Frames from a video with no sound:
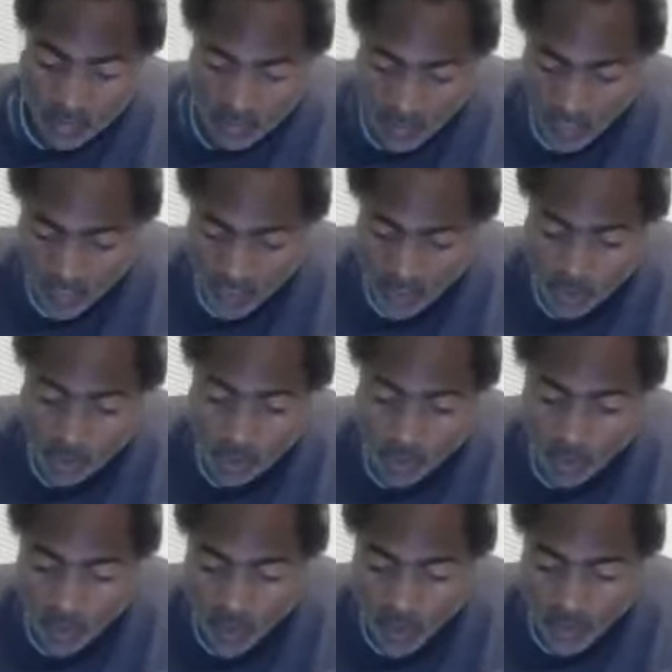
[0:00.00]
Because if you
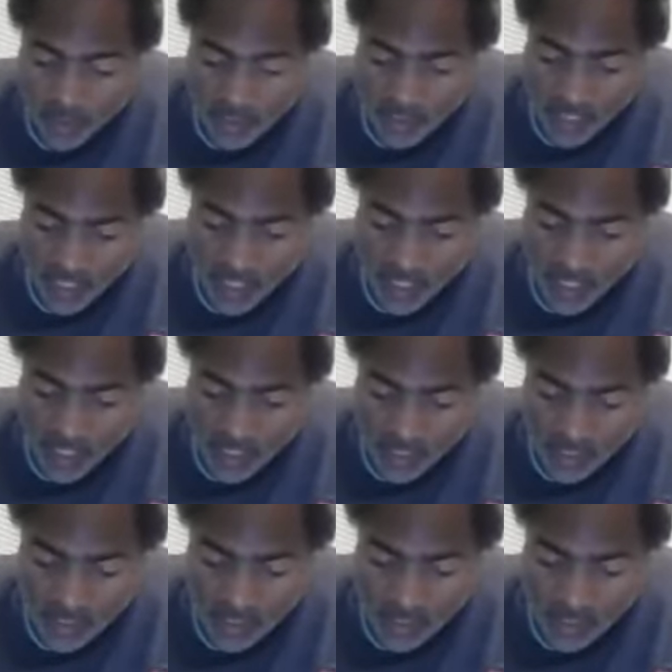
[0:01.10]
go up, it
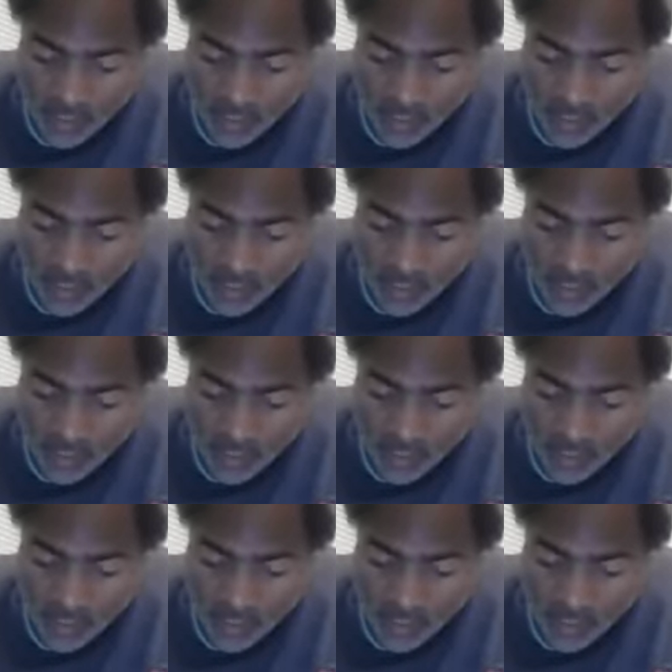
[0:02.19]
says,